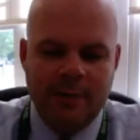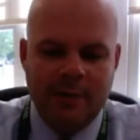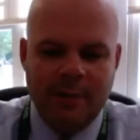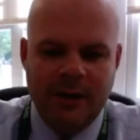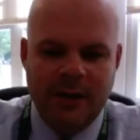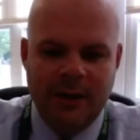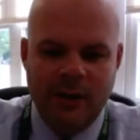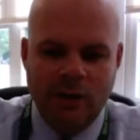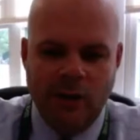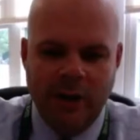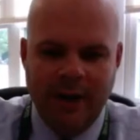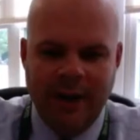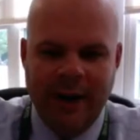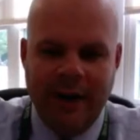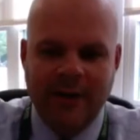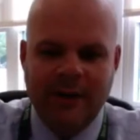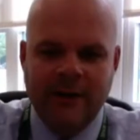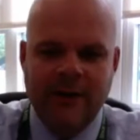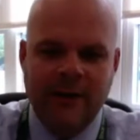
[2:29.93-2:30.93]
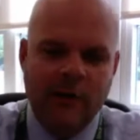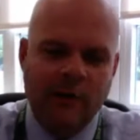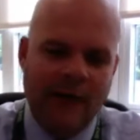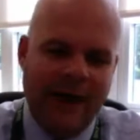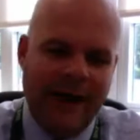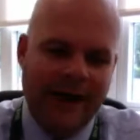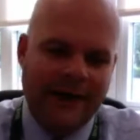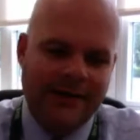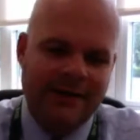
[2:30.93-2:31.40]
be right out at
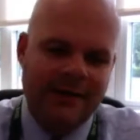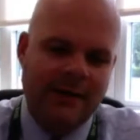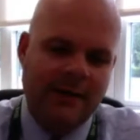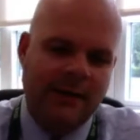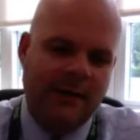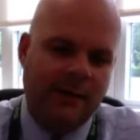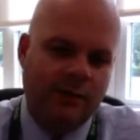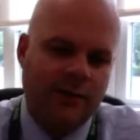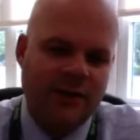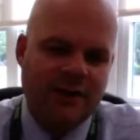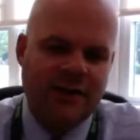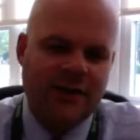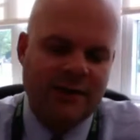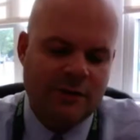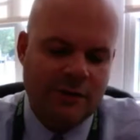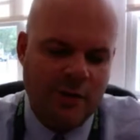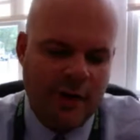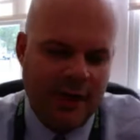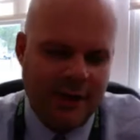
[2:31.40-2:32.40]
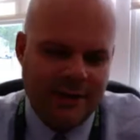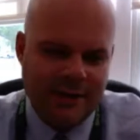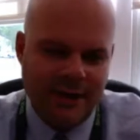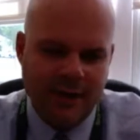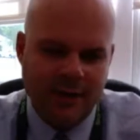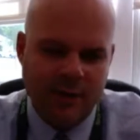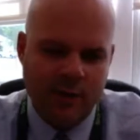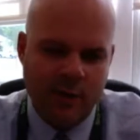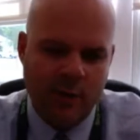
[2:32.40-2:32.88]
the recess grass
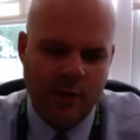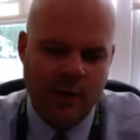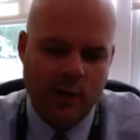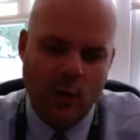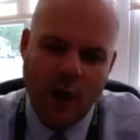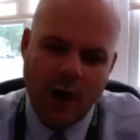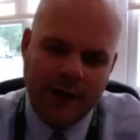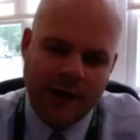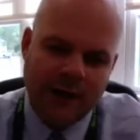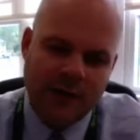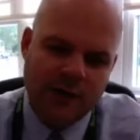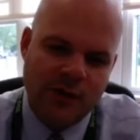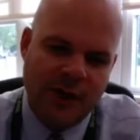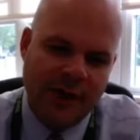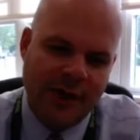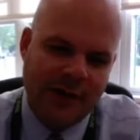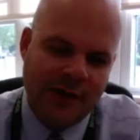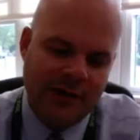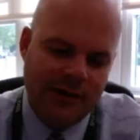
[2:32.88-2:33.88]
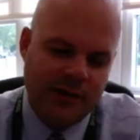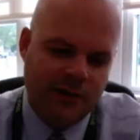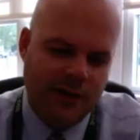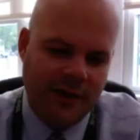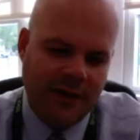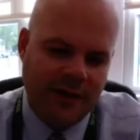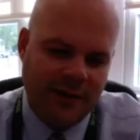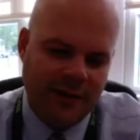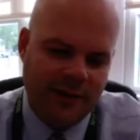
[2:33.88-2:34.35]
area where the walking track is,
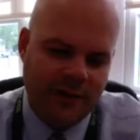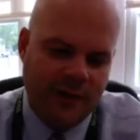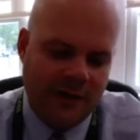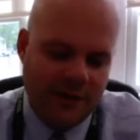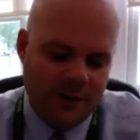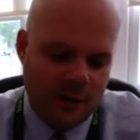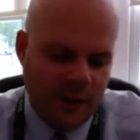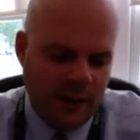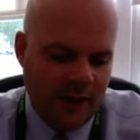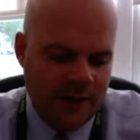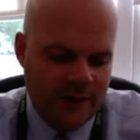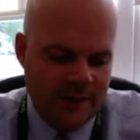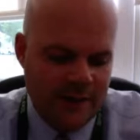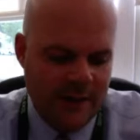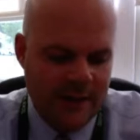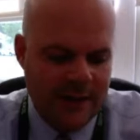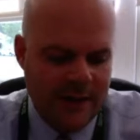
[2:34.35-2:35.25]
right next to our swings.